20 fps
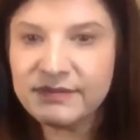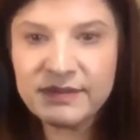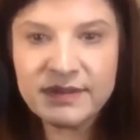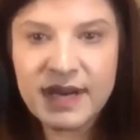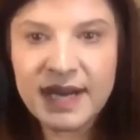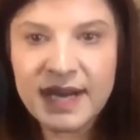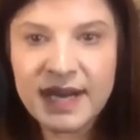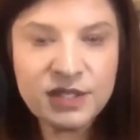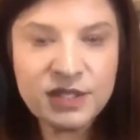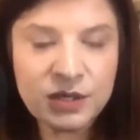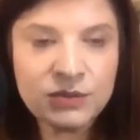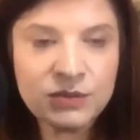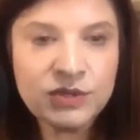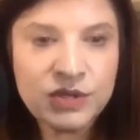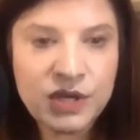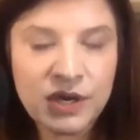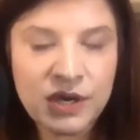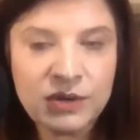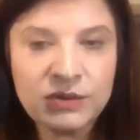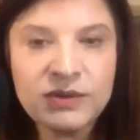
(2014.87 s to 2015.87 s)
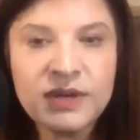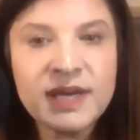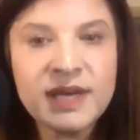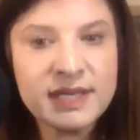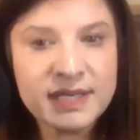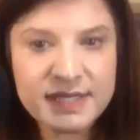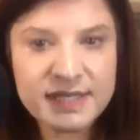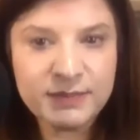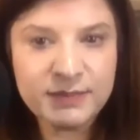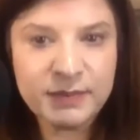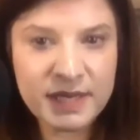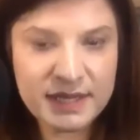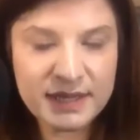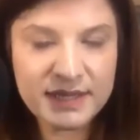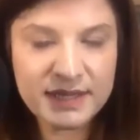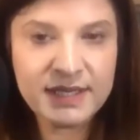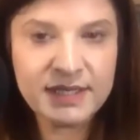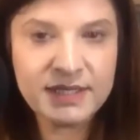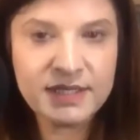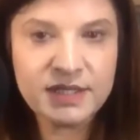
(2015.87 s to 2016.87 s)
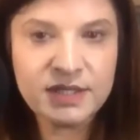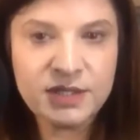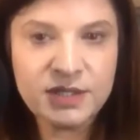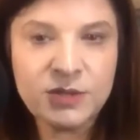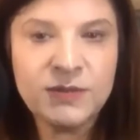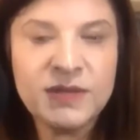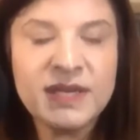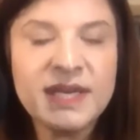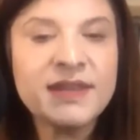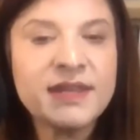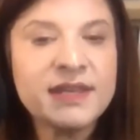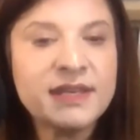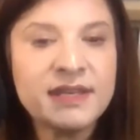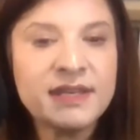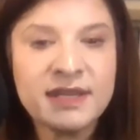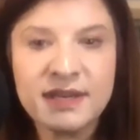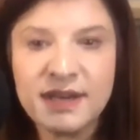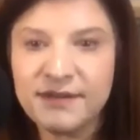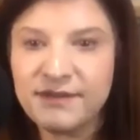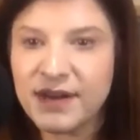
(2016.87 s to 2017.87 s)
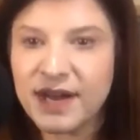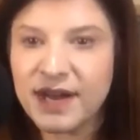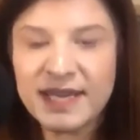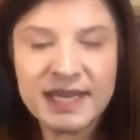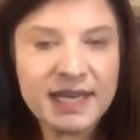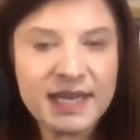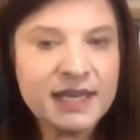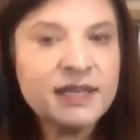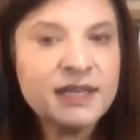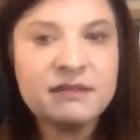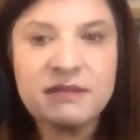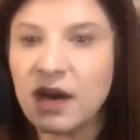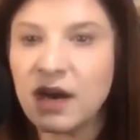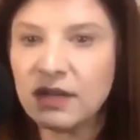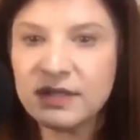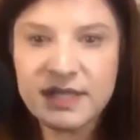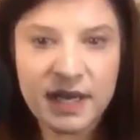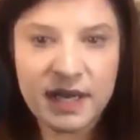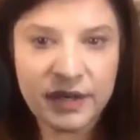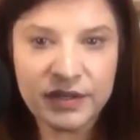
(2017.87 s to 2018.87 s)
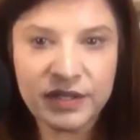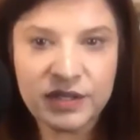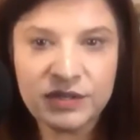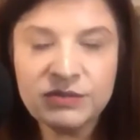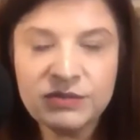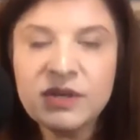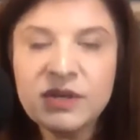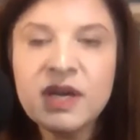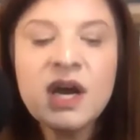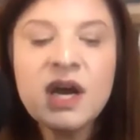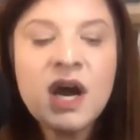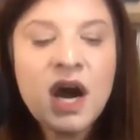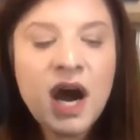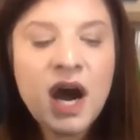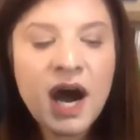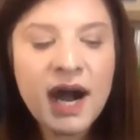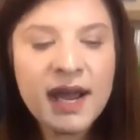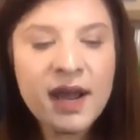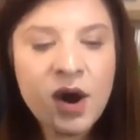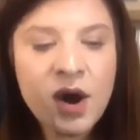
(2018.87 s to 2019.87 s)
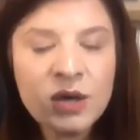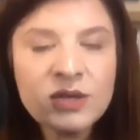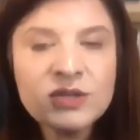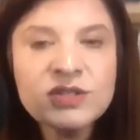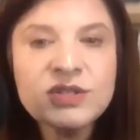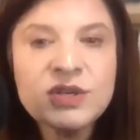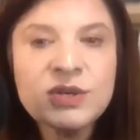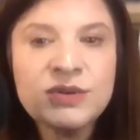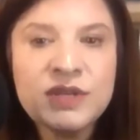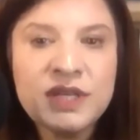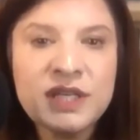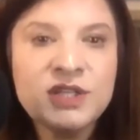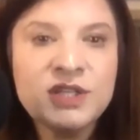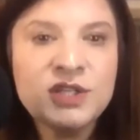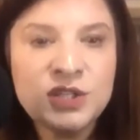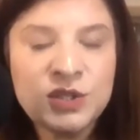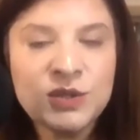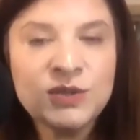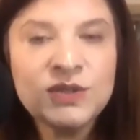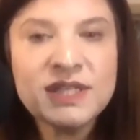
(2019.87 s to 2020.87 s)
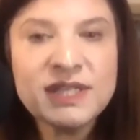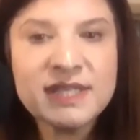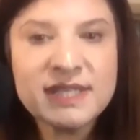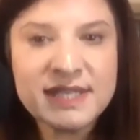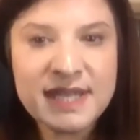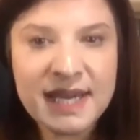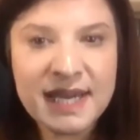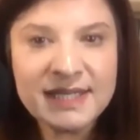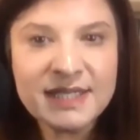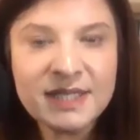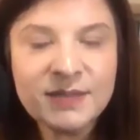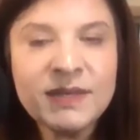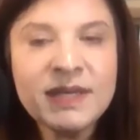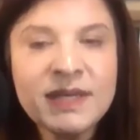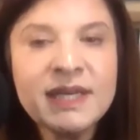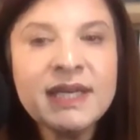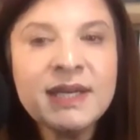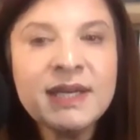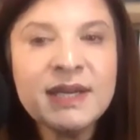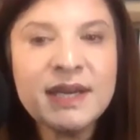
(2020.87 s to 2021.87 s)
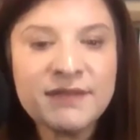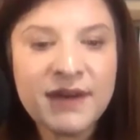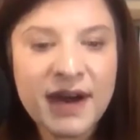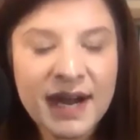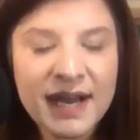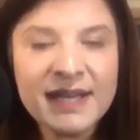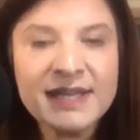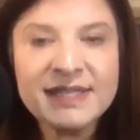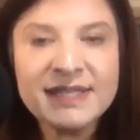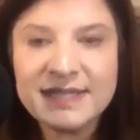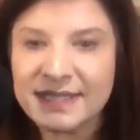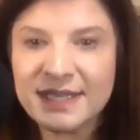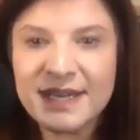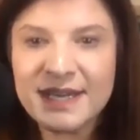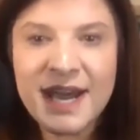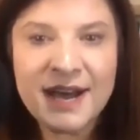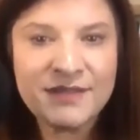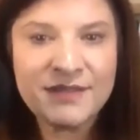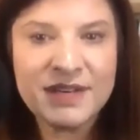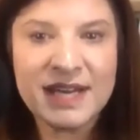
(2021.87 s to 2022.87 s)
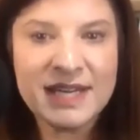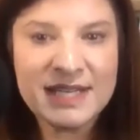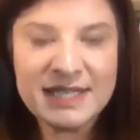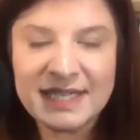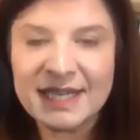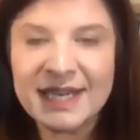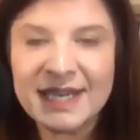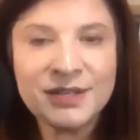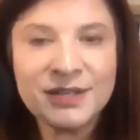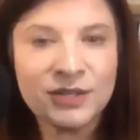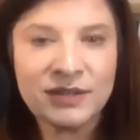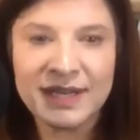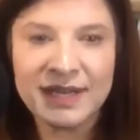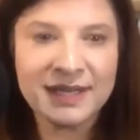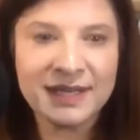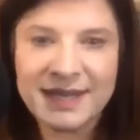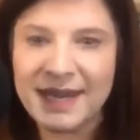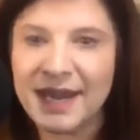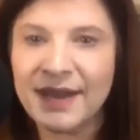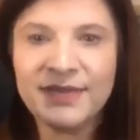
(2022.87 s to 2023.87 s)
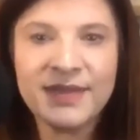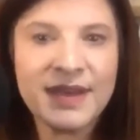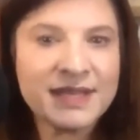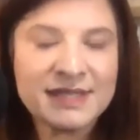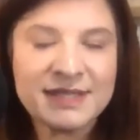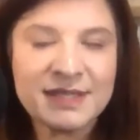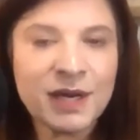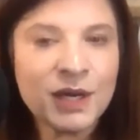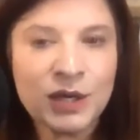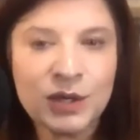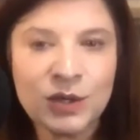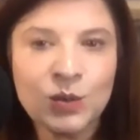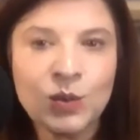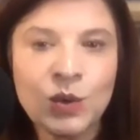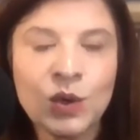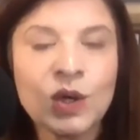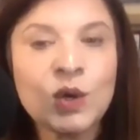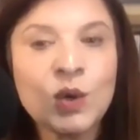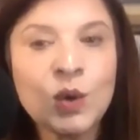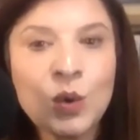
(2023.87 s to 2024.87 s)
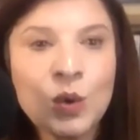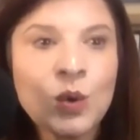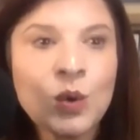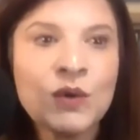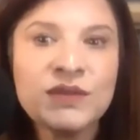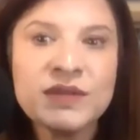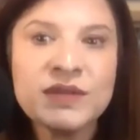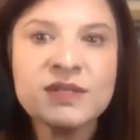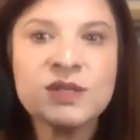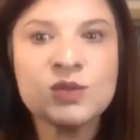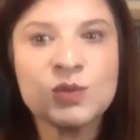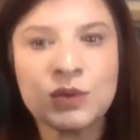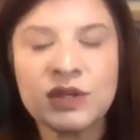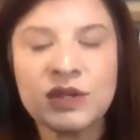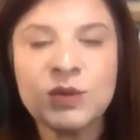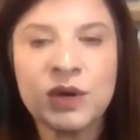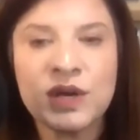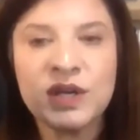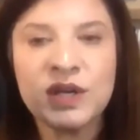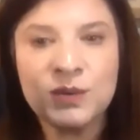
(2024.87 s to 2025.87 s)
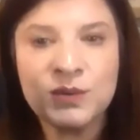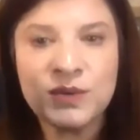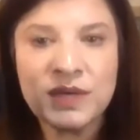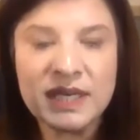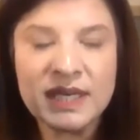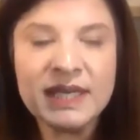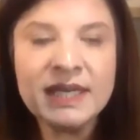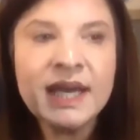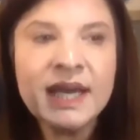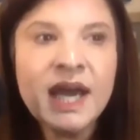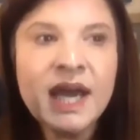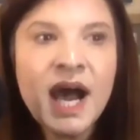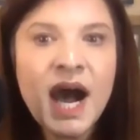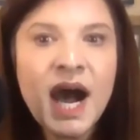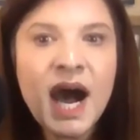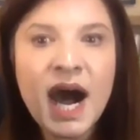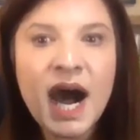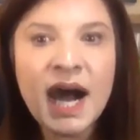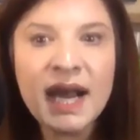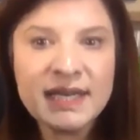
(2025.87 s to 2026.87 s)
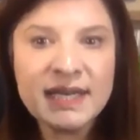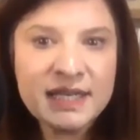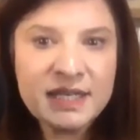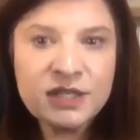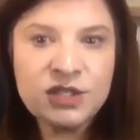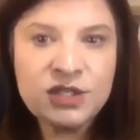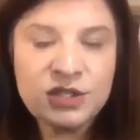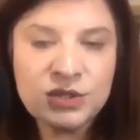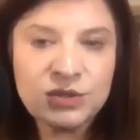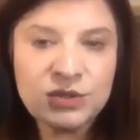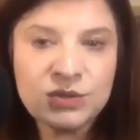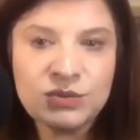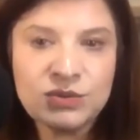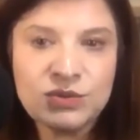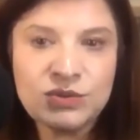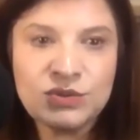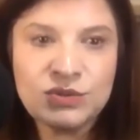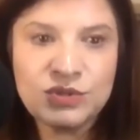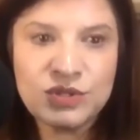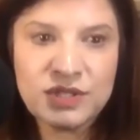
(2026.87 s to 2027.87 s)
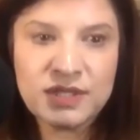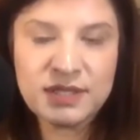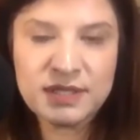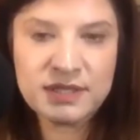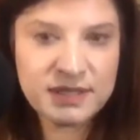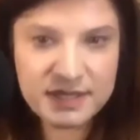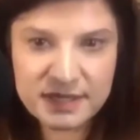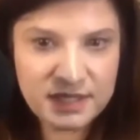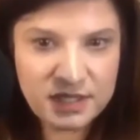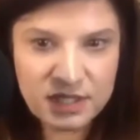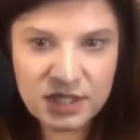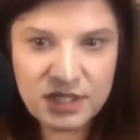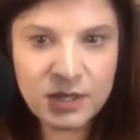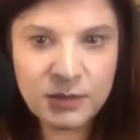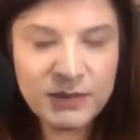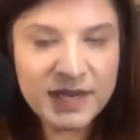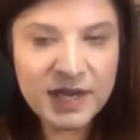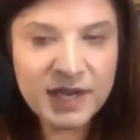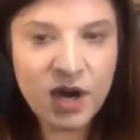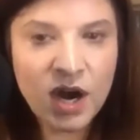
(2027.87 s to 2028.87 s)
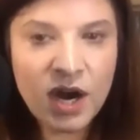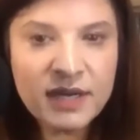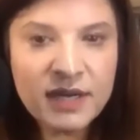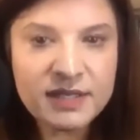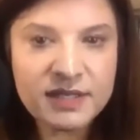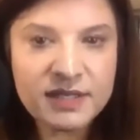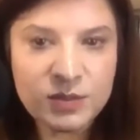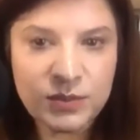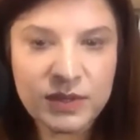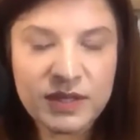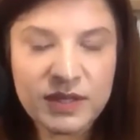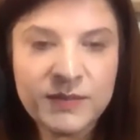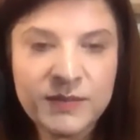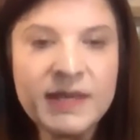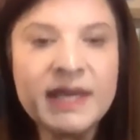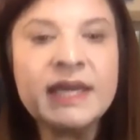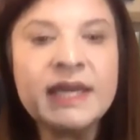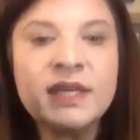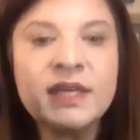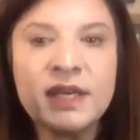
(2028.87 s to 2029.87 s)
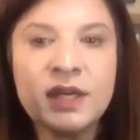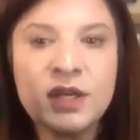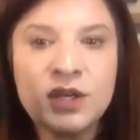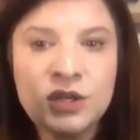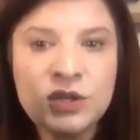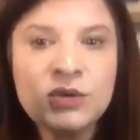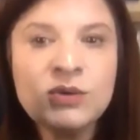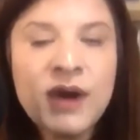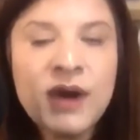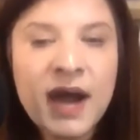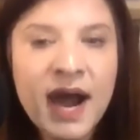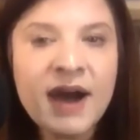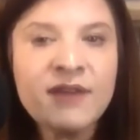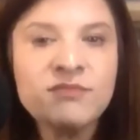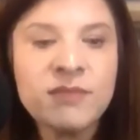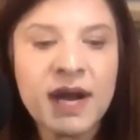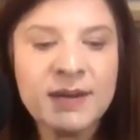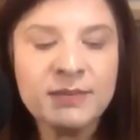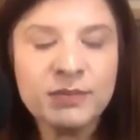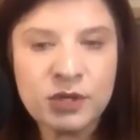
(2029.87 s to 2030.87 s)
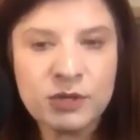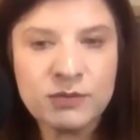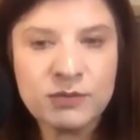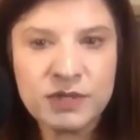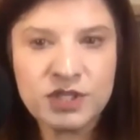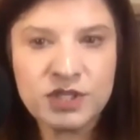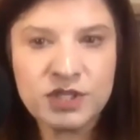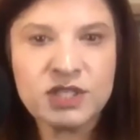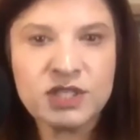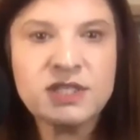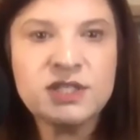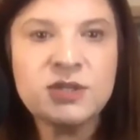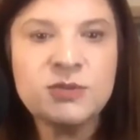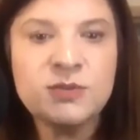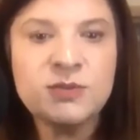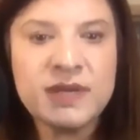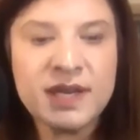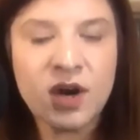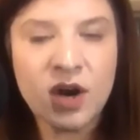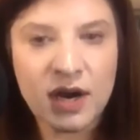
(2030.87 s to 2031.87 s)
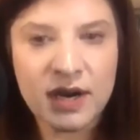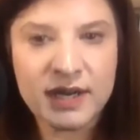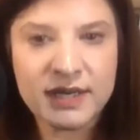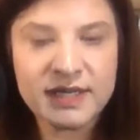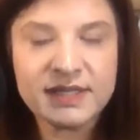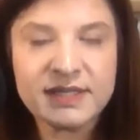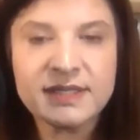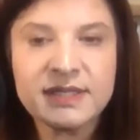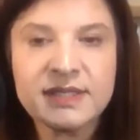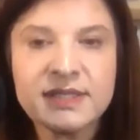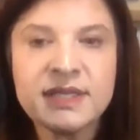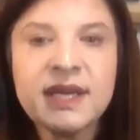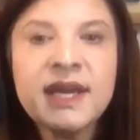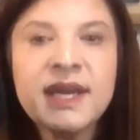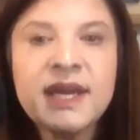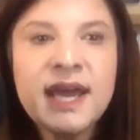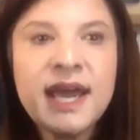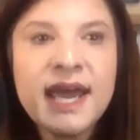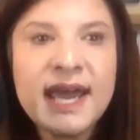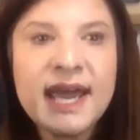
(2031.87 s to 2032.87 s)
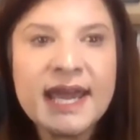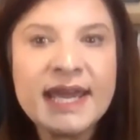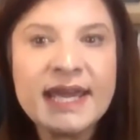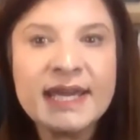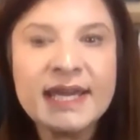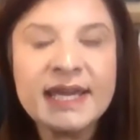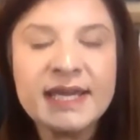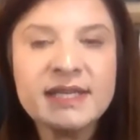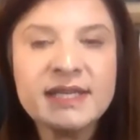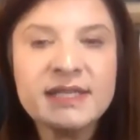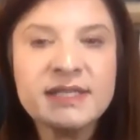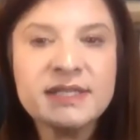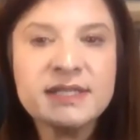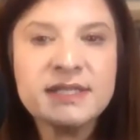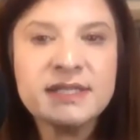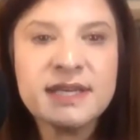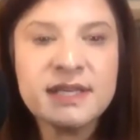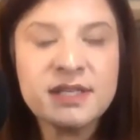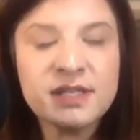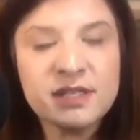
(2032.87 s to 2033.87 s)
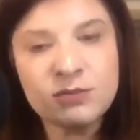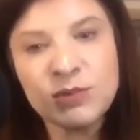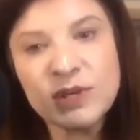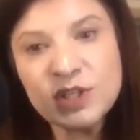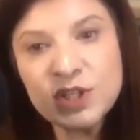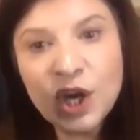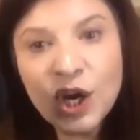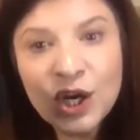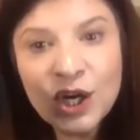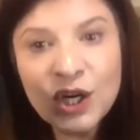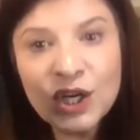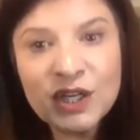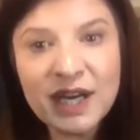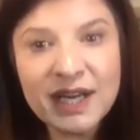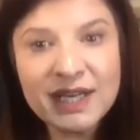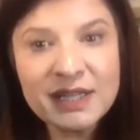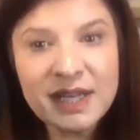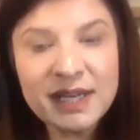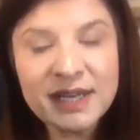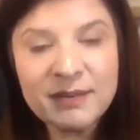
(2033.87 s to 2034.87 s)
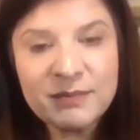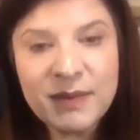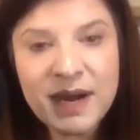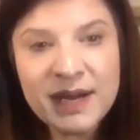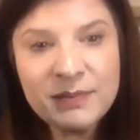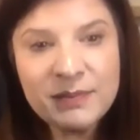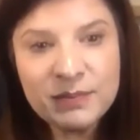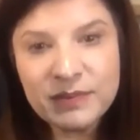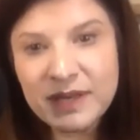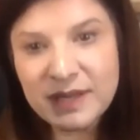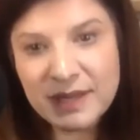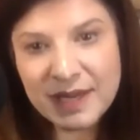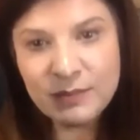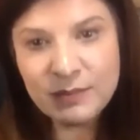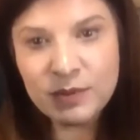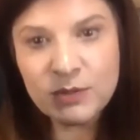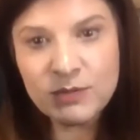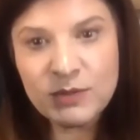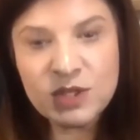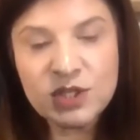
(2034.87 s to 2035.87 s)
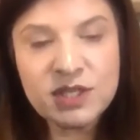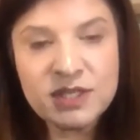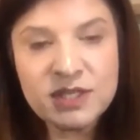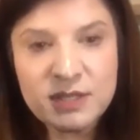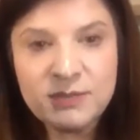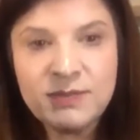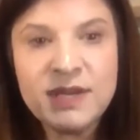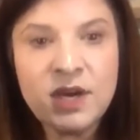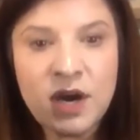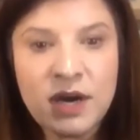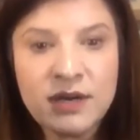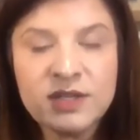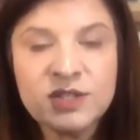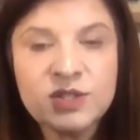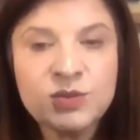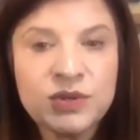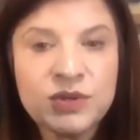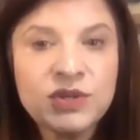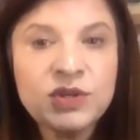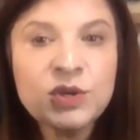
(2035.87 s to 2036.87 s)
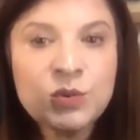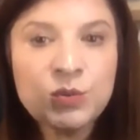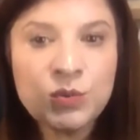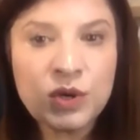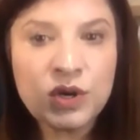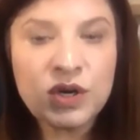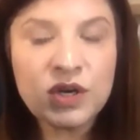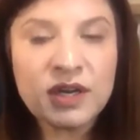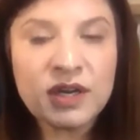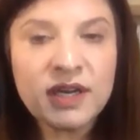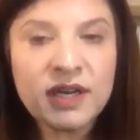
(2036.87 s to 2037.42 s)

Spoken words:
I don't know and explain things to me. And then if I get it, I'll tell you. I also need you to say to me, if I have an idea and you're like, yeah, that's not going to work, or this is really what you need, I need you to, be honest with me. Like, you have my permission to be honest. And in return, I'd like my permission to be honest with your work.